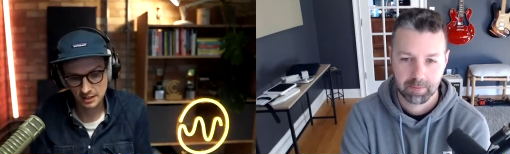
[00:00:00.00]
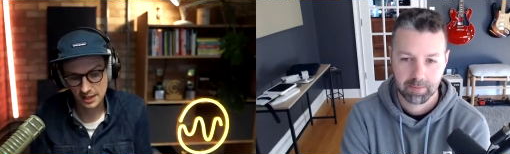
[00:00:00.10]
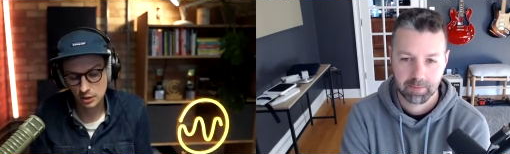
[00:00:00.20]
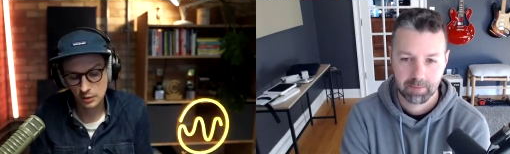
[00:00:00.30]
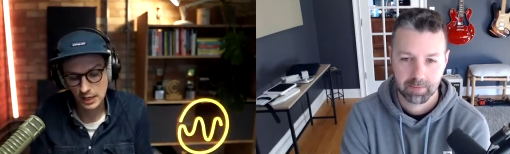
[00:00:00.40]
Speaker 1: and
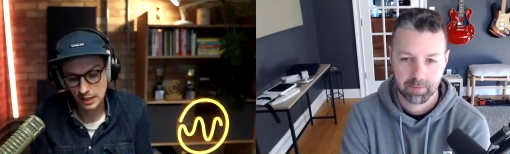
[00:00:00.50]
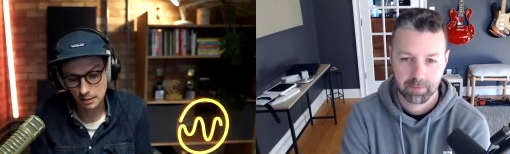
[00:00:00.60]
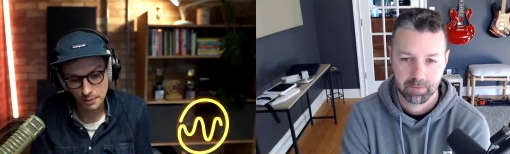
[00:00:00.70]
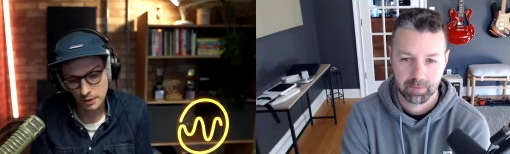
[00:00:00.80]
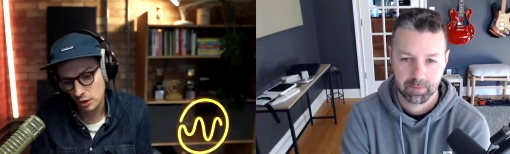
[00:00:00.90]
unique,
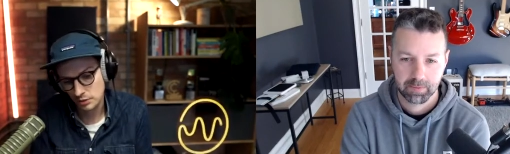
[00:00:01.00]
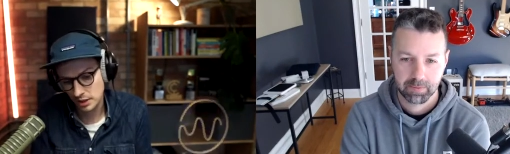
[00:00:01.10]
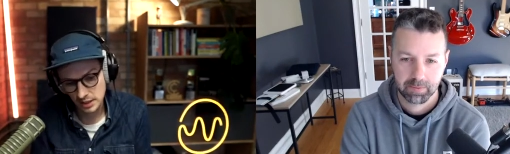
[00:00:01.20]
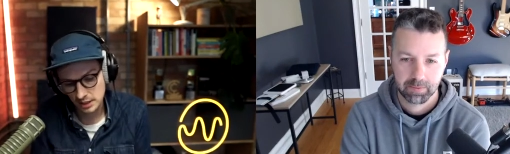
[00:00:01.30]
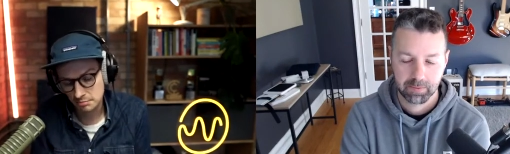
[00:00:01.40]
but using
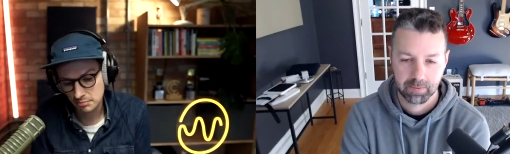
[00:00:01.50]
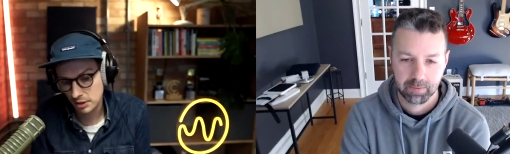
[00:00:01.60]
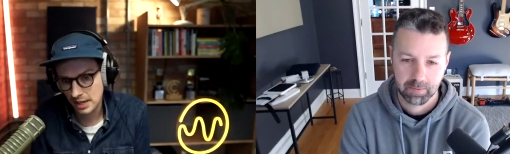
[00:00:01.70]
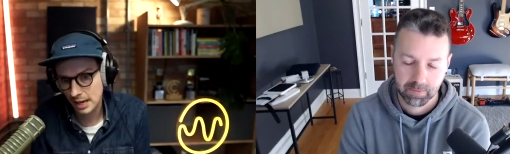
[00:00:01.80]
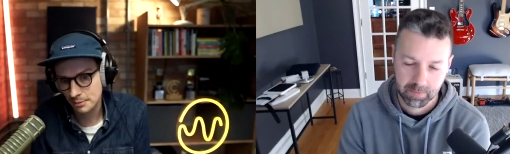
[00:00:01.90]
the, the
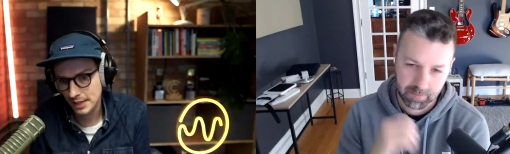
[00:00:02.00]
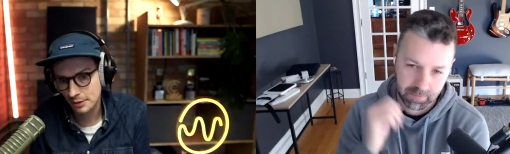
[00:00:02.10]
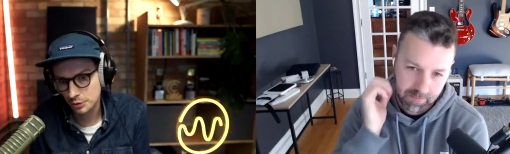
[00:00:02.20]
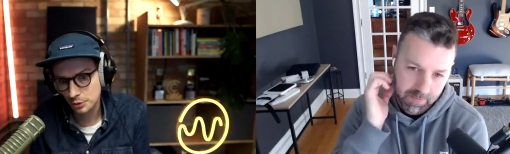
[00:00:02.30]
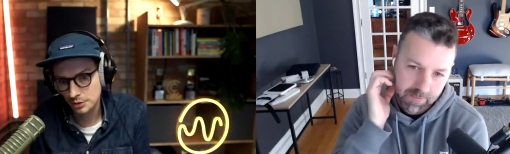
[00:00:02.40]
same sound
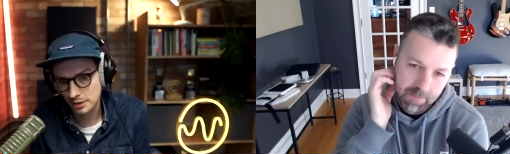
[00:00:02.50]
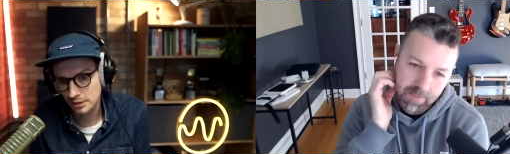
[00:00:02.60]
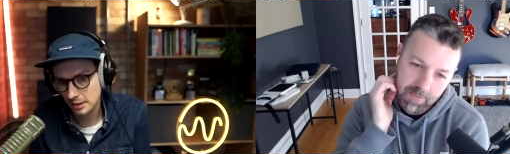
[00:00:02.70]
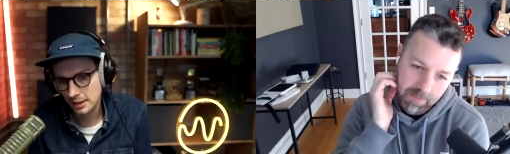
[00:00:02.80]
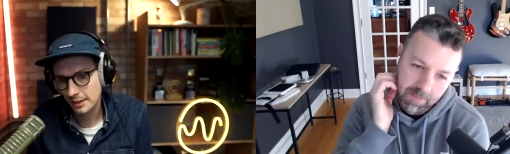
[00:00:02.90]
sources?
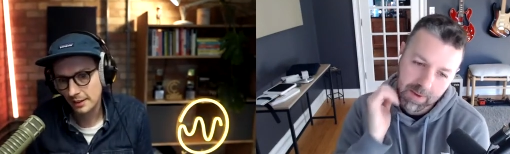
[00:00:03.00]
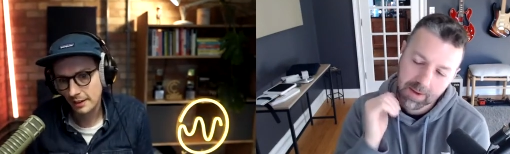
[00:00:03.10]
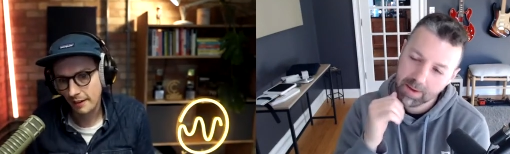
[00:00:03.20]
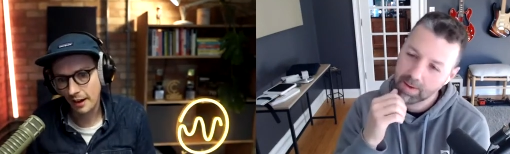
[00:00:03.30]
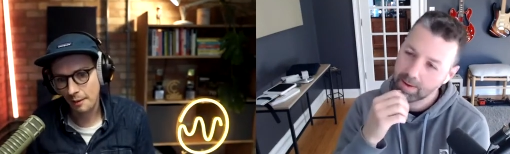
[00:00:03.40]

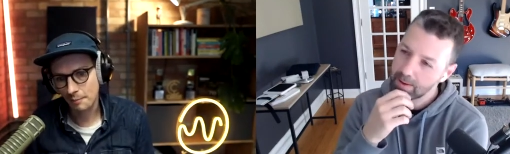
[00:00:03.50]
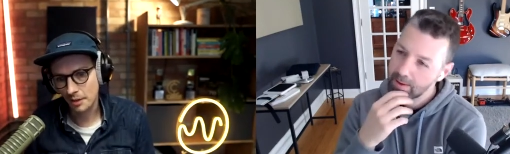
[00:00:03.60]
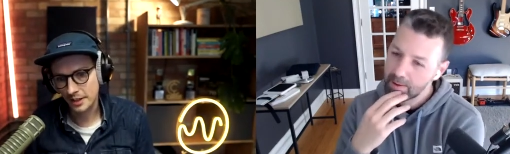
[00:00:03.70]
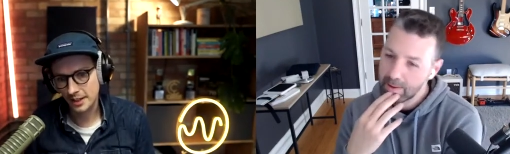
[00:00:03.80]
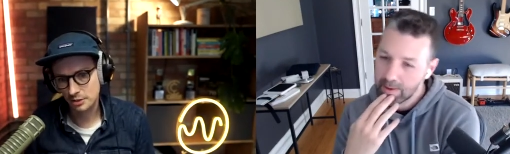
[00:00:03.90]
Um, I
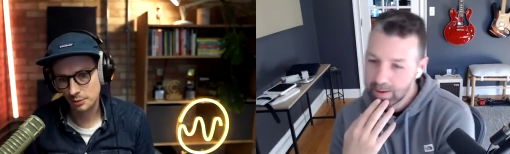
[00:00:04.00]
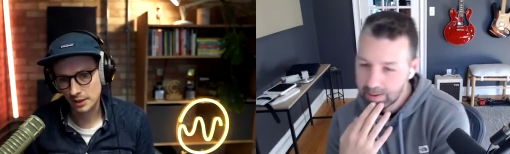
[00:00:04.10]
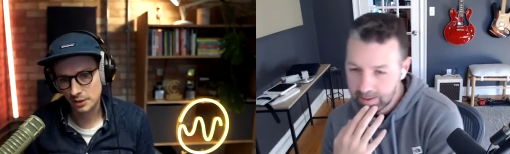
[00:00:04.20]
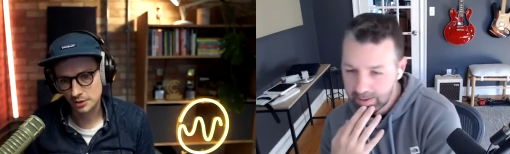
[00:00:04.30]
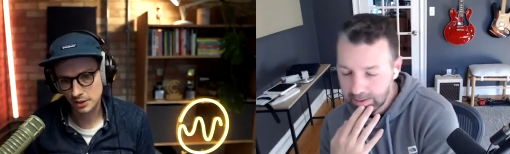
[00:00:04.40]
think that's a really
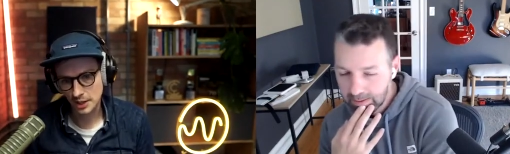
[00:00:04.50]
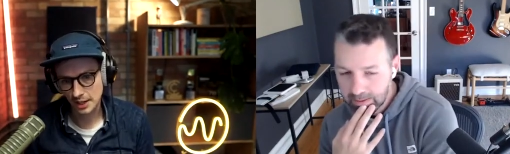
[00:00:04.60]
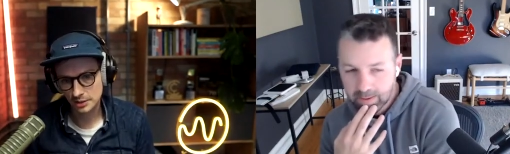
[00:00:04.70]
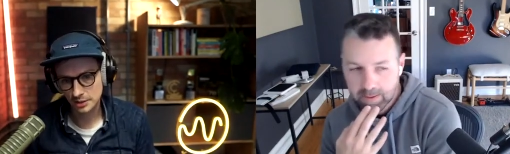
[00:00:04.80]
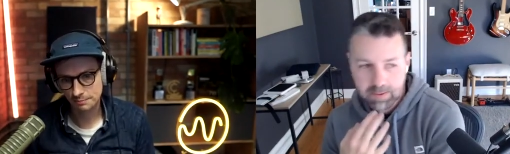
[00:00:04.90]
interesting
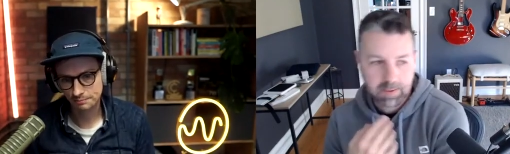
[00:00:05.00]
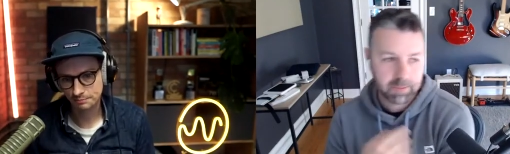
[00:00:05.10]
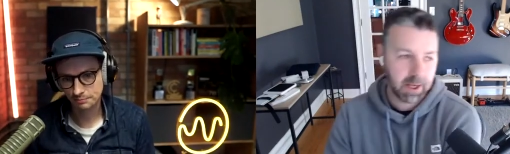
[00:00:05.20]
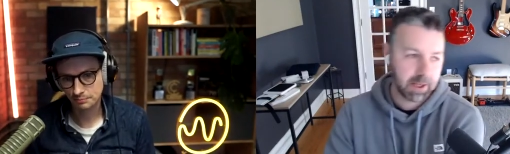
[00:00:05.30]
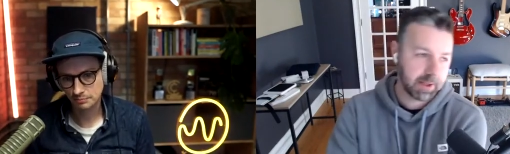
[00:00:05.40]
challenge.
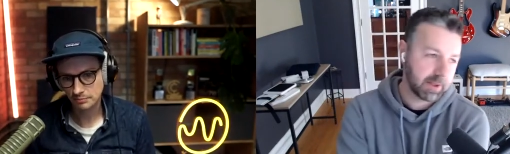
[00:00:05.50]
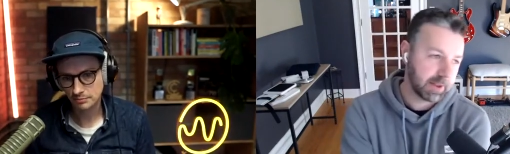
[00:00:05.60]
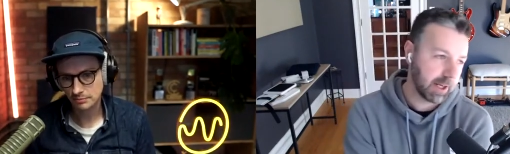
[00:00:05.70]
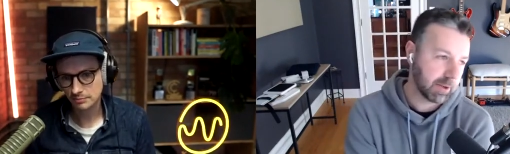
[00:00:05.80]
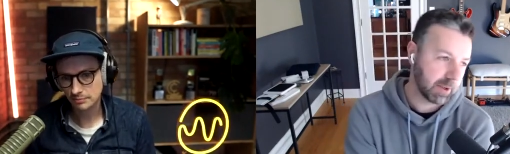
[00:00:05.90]
Speaker 2: Man, this is
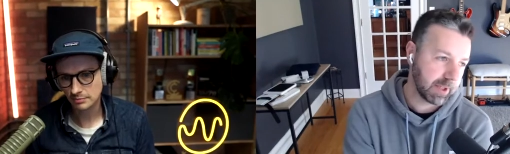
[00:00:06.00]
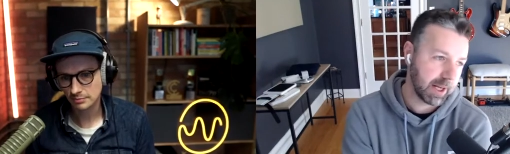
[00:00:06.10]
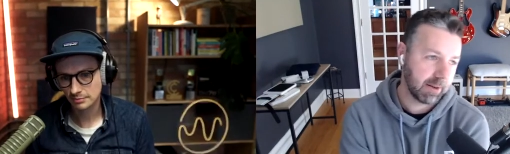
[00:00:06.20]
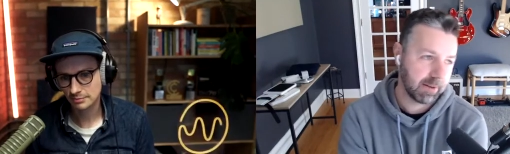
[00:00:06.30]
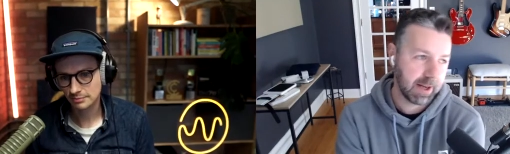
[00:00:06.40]
dangerous.
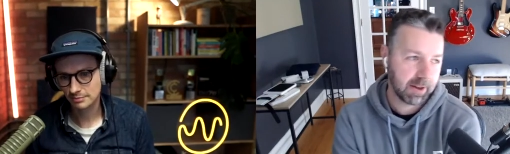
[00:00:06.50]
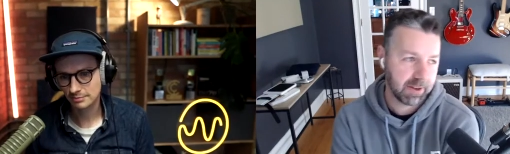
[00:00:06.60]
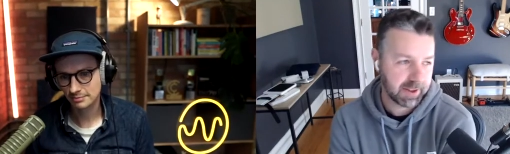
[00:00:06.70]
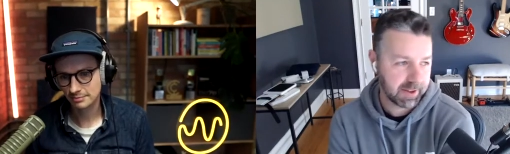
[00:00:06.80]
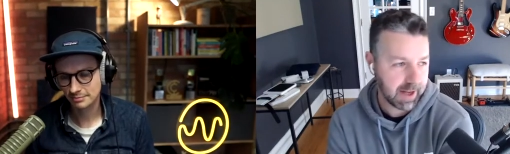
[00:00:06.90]
Now, now
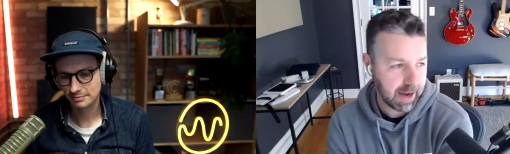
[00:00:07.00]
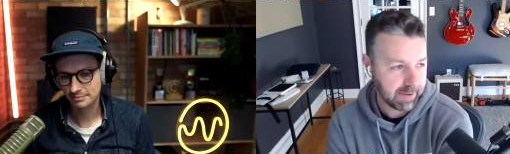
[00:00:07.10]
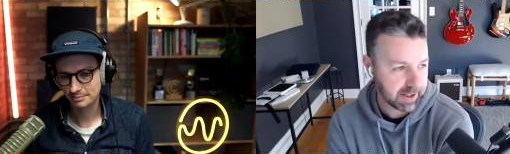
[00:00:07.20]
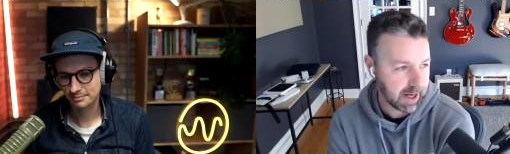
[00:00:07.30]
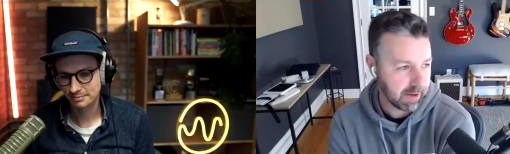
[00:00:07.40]
just having
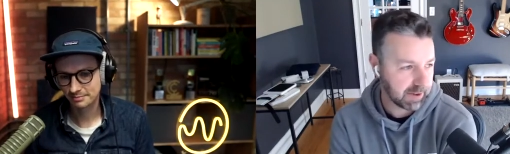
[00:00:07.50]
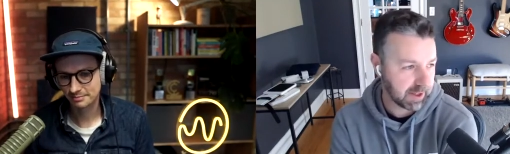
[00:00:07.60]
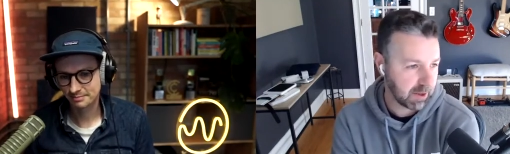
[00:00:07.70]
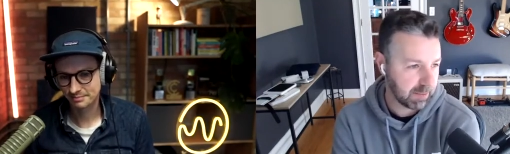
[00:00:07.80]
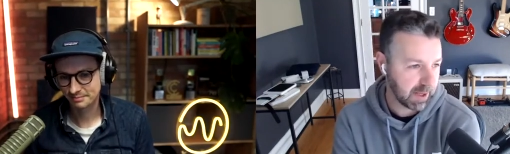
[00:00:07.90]
this
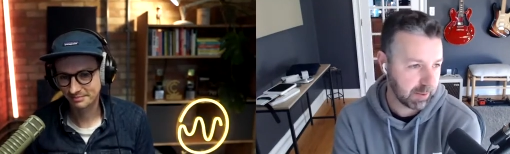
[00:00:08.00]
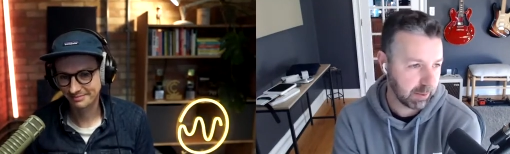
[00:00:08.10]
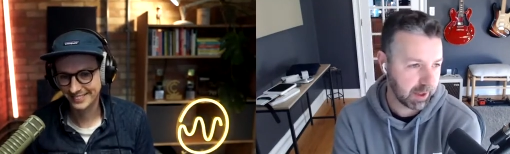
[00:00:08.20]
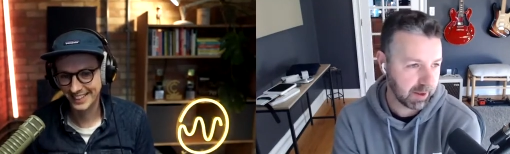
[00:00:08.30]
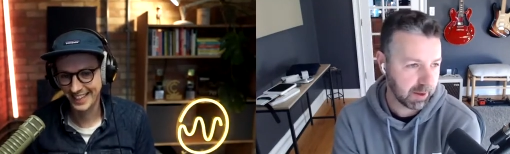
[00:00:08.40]
conversation makes me
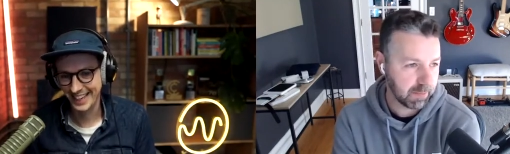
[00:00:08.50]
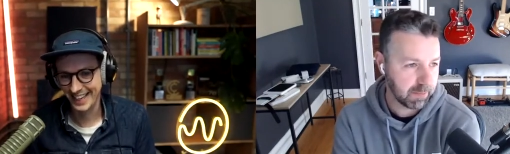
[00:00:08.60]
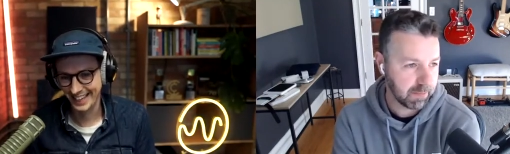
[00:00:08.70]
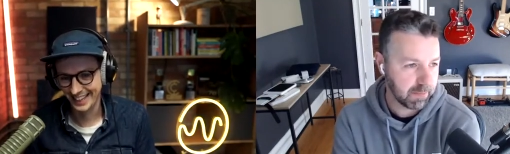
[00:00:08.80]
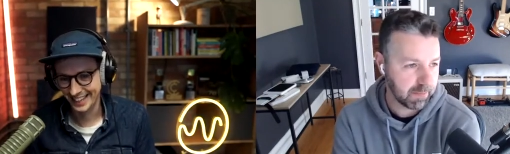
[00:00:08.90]
want to go
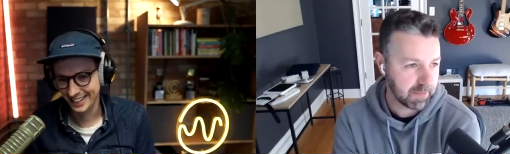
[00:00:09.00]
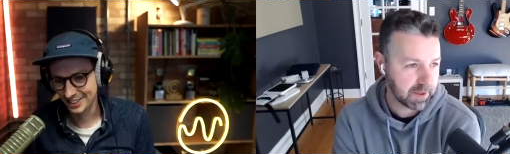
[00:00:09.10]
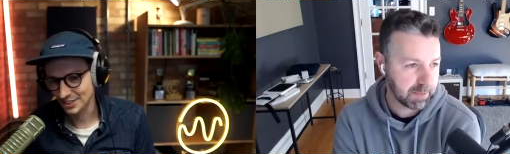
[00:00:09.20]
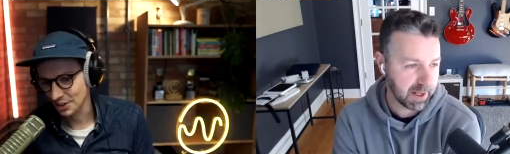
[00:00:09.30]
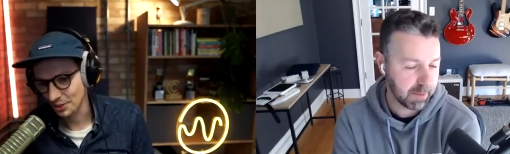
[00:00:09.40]

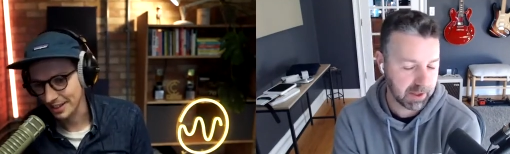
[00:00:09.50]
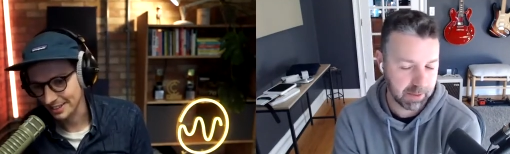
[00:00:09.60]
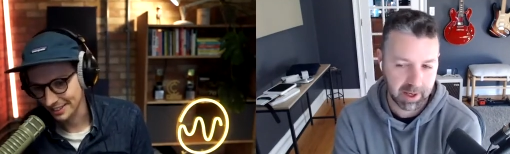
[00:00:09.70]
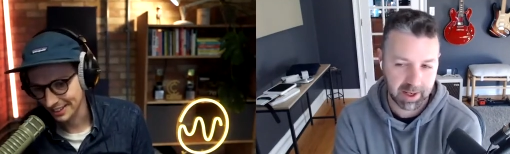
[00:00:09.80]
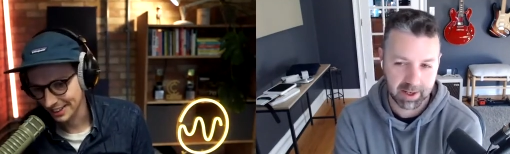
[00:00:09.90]
spend a bunch of
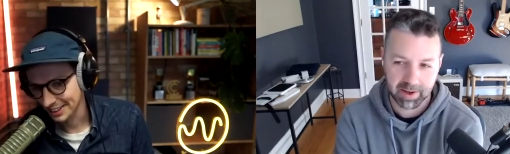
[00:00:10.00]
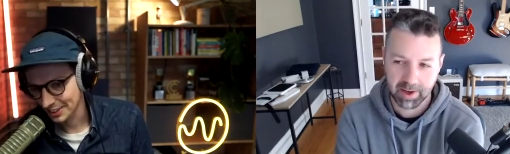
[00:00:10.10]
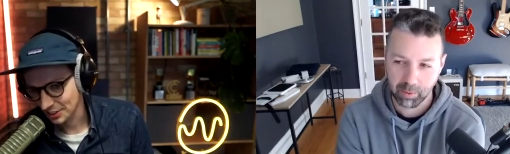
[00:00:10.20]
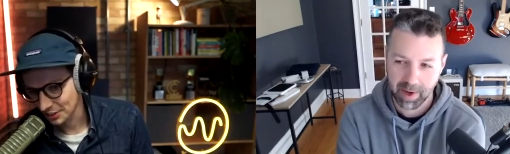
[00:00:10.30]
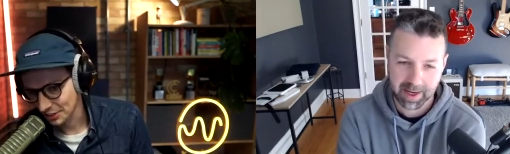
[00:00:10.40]
money on,
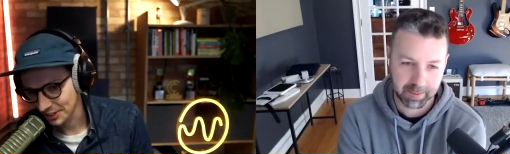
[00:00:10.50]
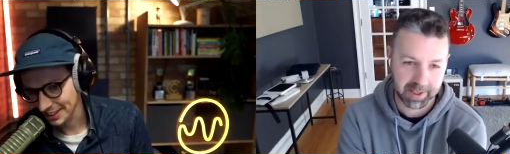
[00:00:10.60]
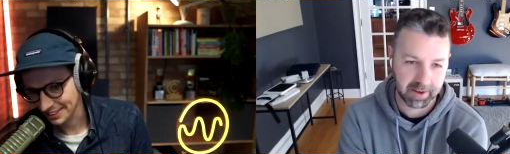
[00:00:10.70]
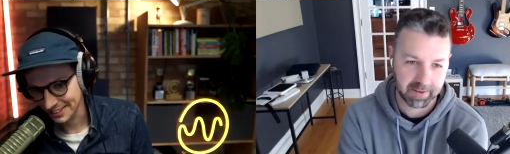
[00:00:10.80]
on random gear